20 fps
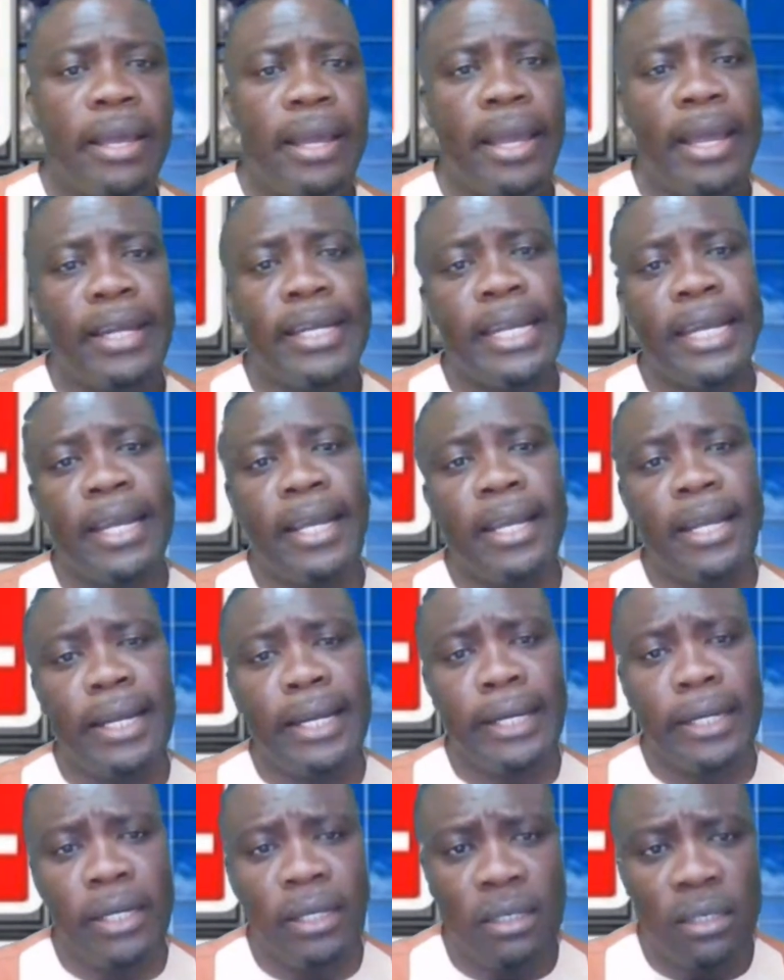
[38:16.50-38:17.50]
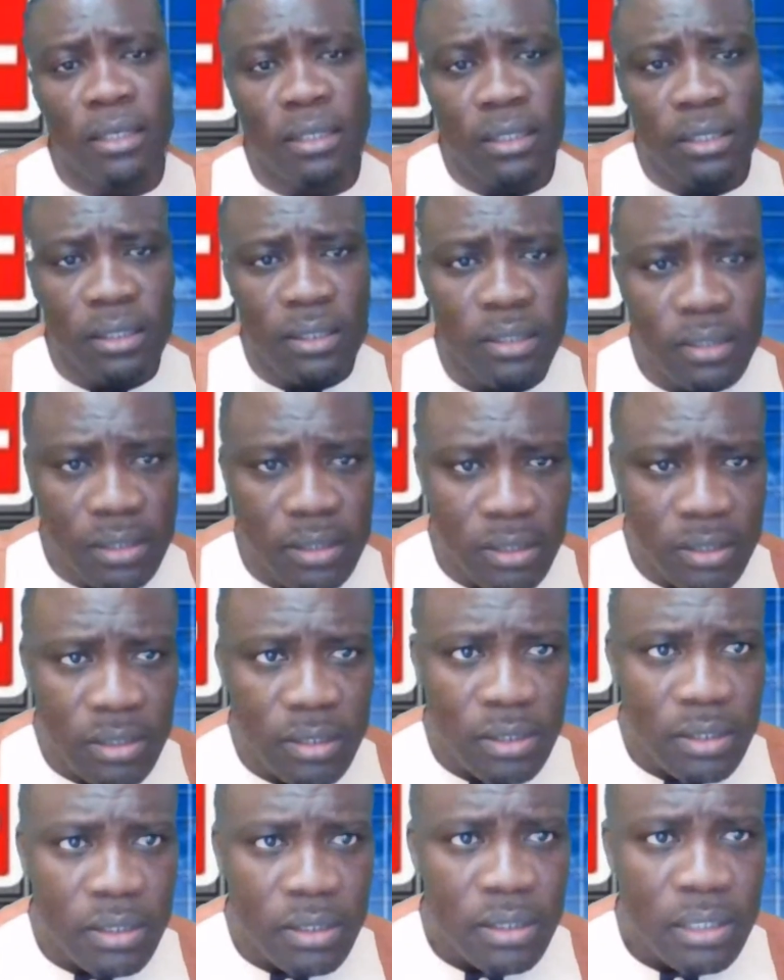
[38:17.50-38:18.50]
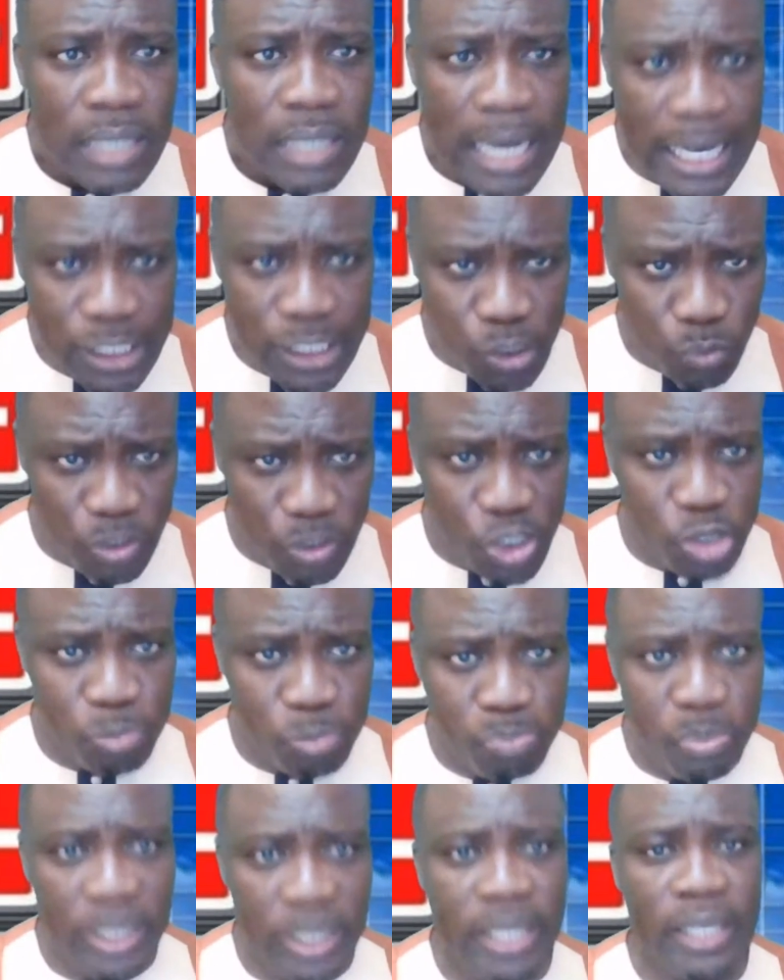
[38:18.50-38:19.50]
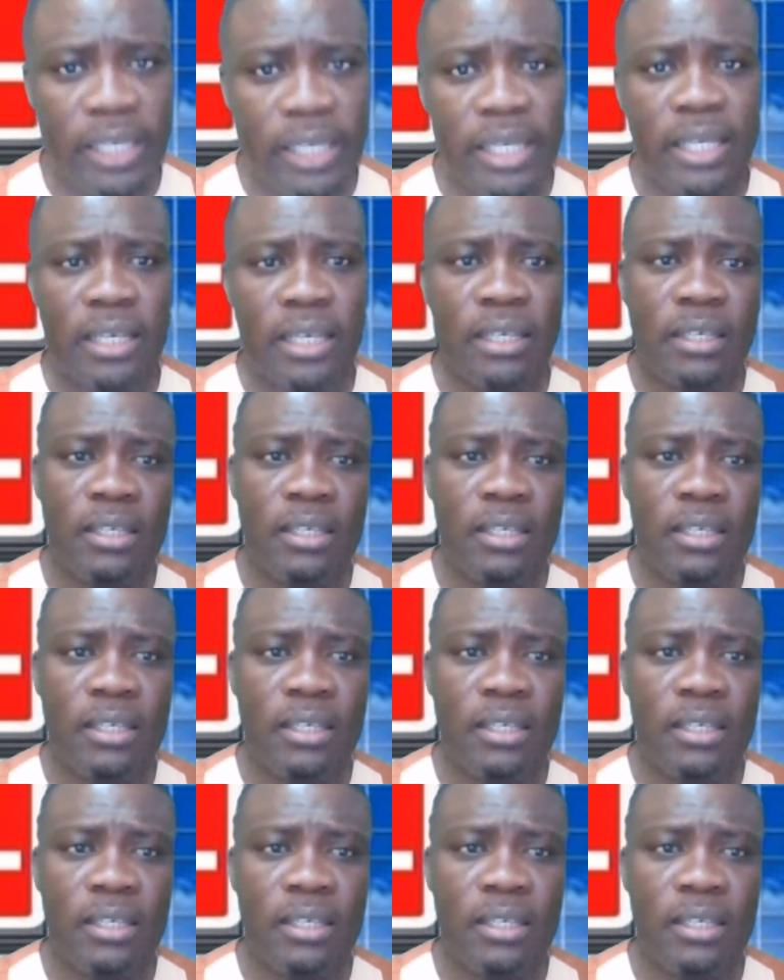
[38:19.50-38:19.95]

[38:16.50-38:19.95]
And then, as we speak